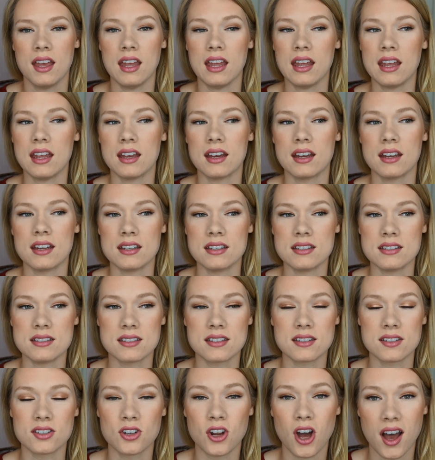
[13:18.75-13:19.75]

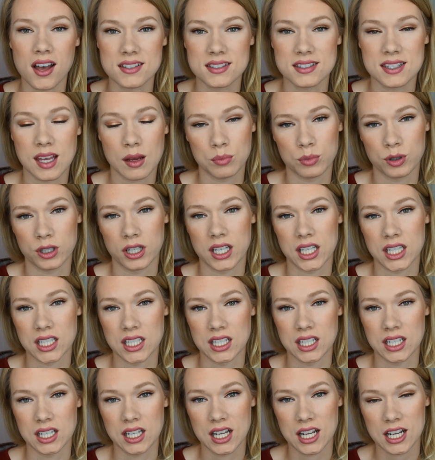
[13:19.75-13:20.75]
and not
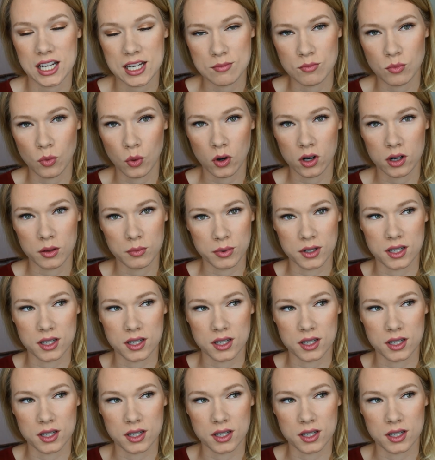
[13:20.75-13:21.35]
separated anymore,